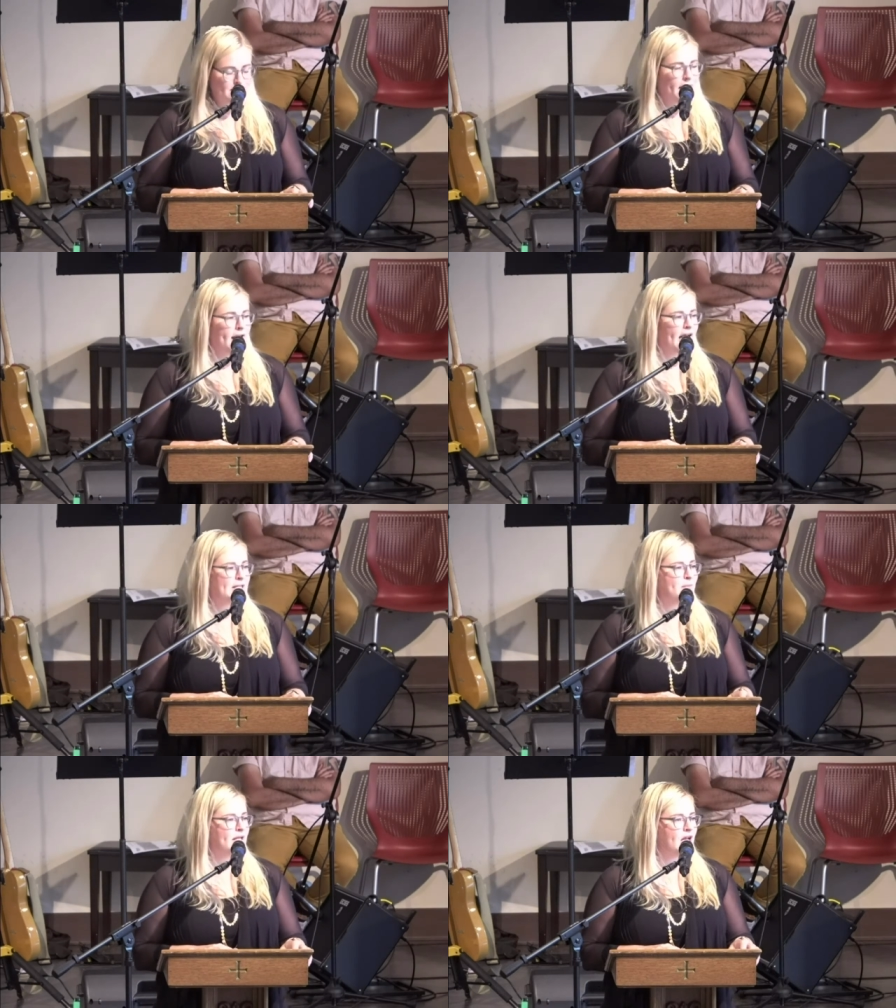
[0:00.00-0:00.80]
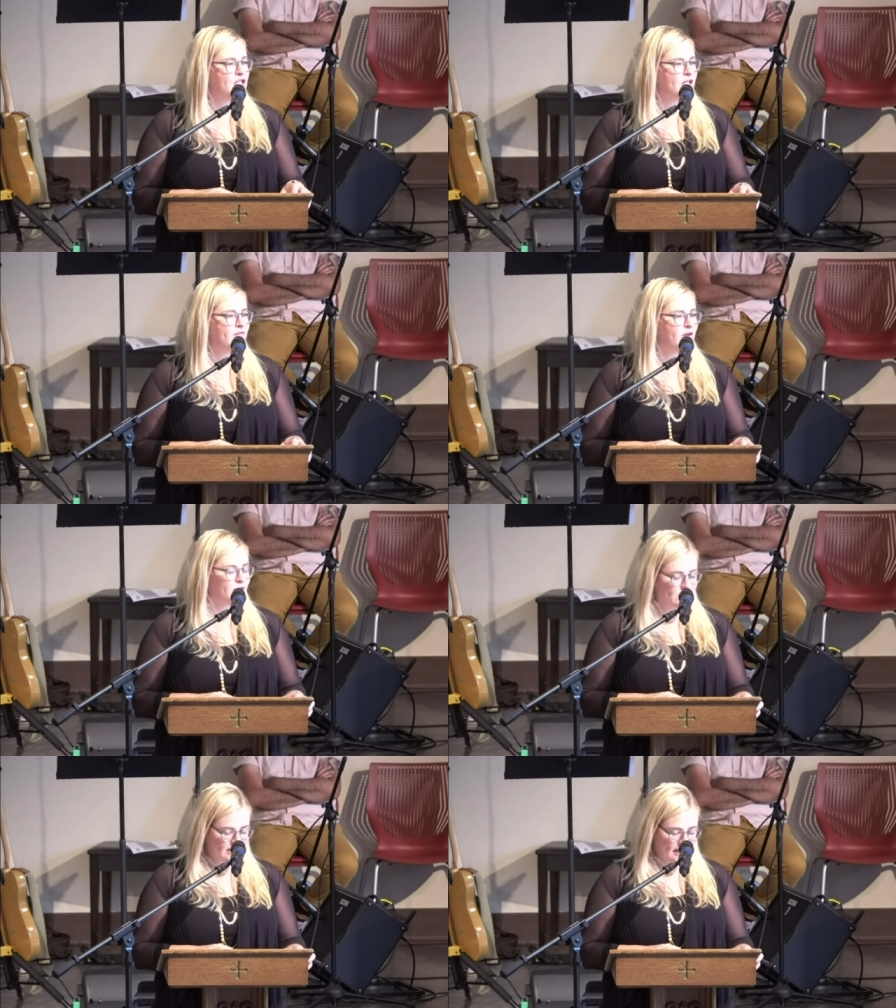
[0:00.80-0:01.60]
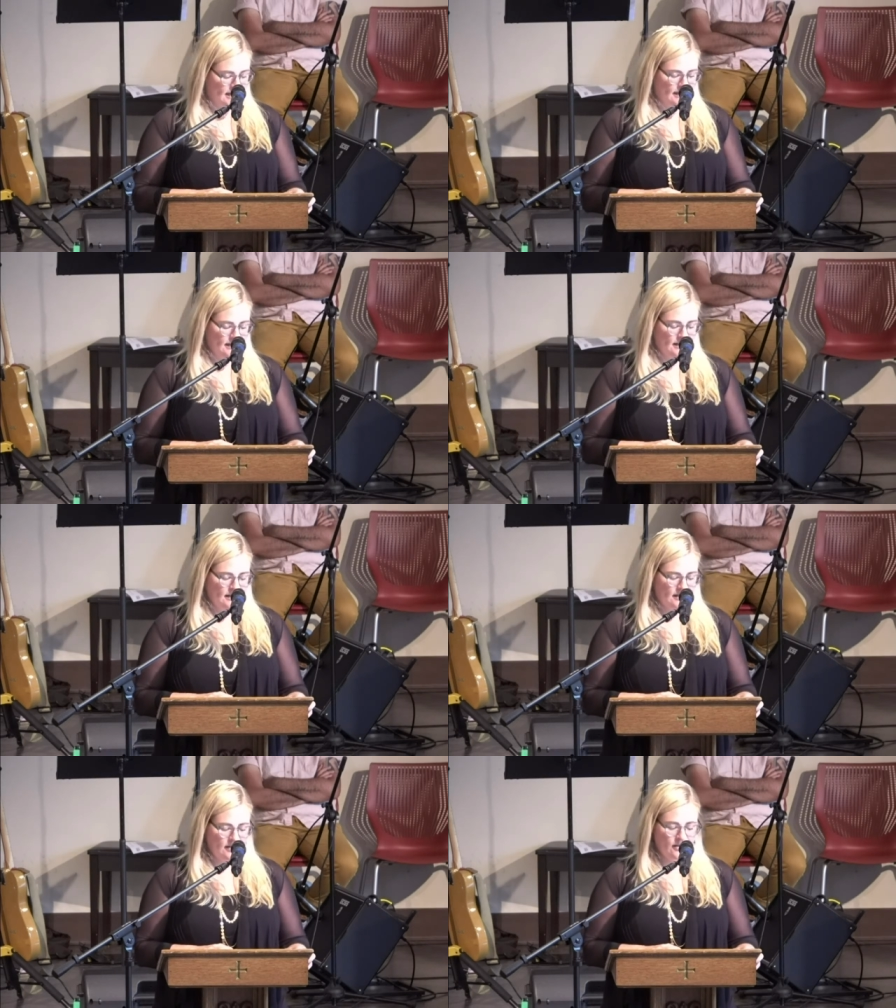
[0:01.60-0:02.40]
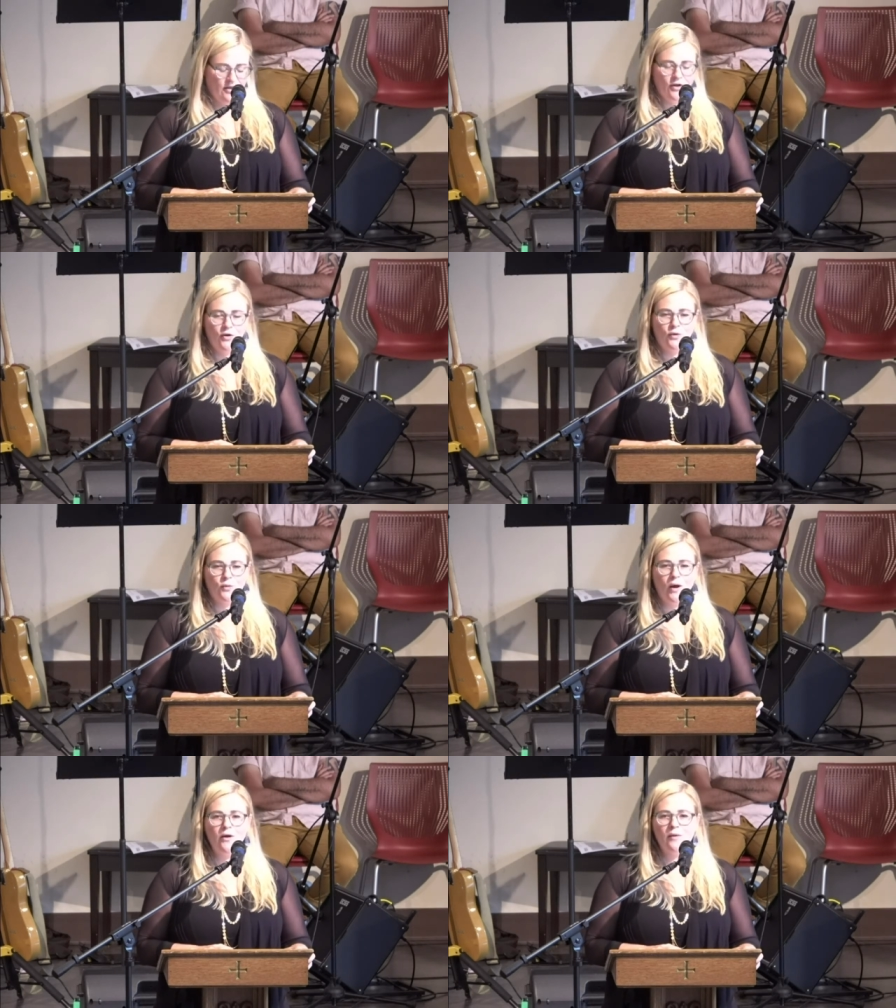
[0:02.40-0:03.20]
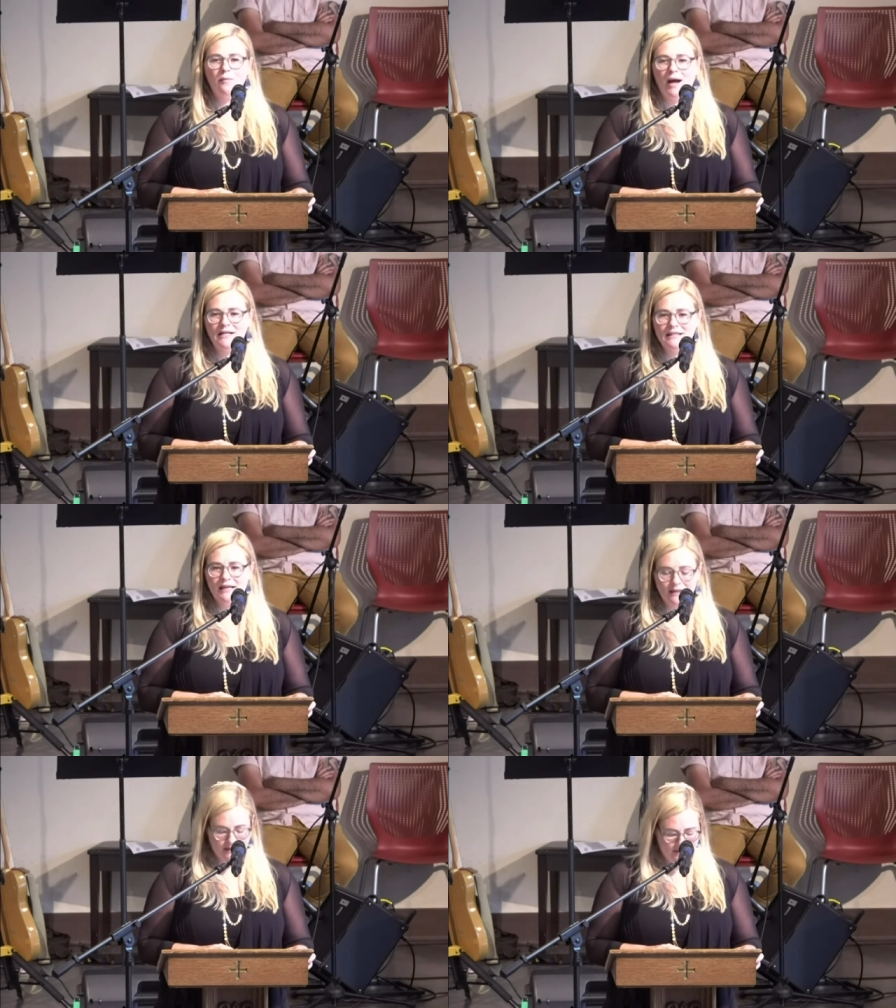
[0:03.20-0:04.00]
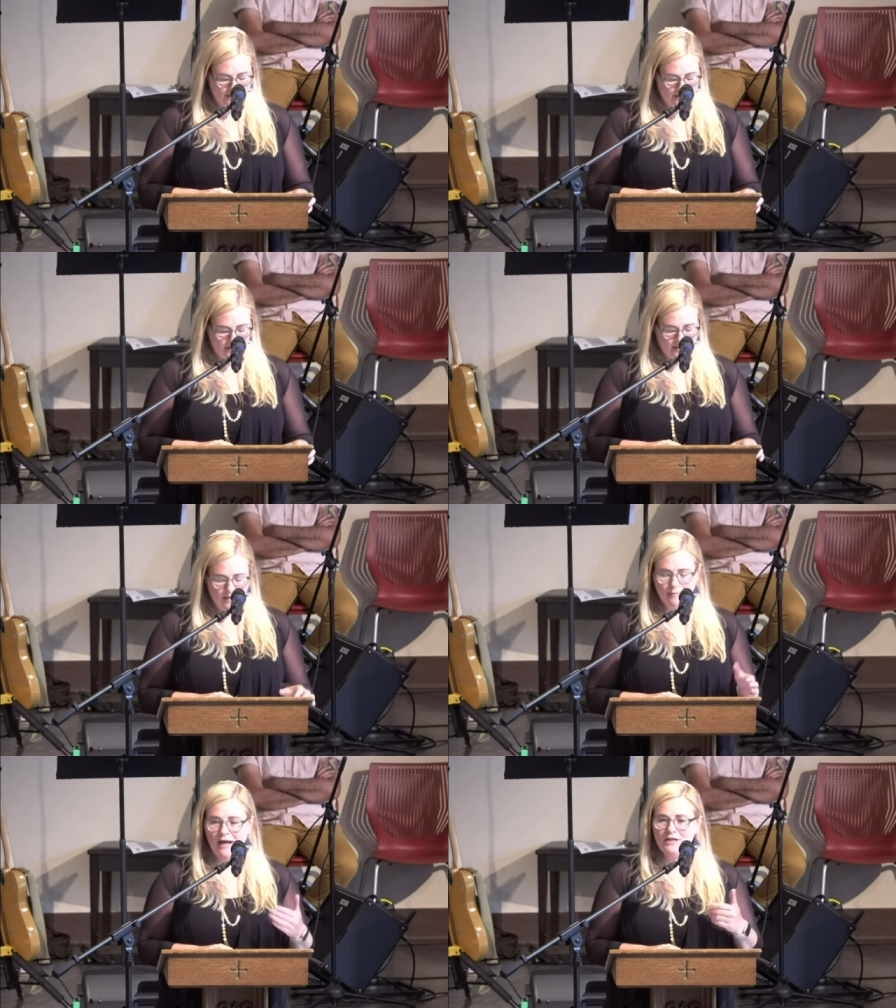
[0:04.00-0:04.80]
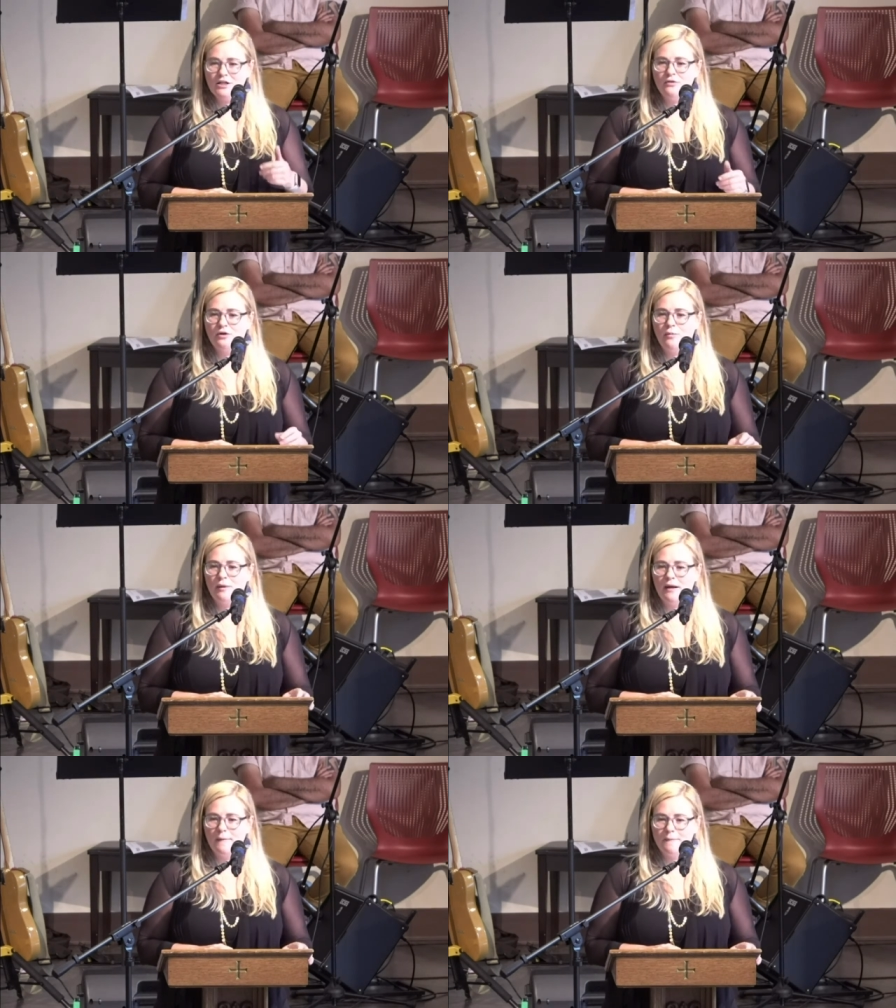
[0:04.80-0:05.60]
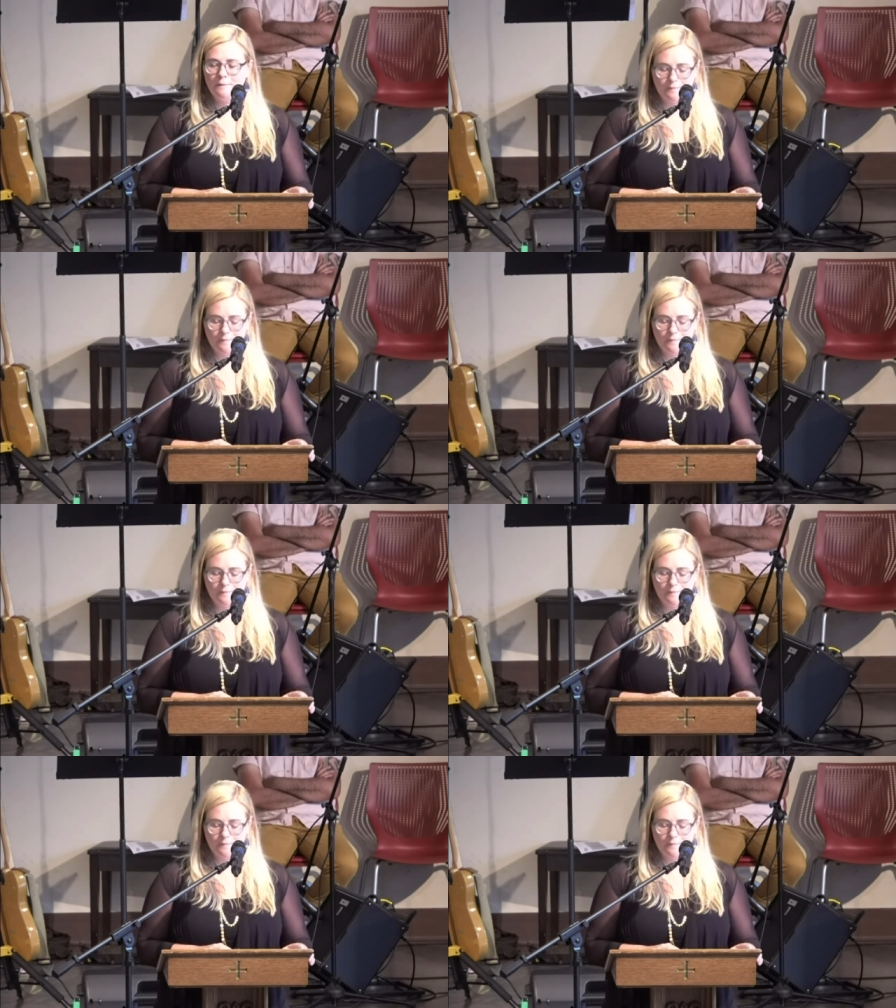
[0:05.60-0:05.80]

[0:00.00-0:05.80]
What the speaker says: has made expiation for your sin. You're welcome back to Eden, back to utopia.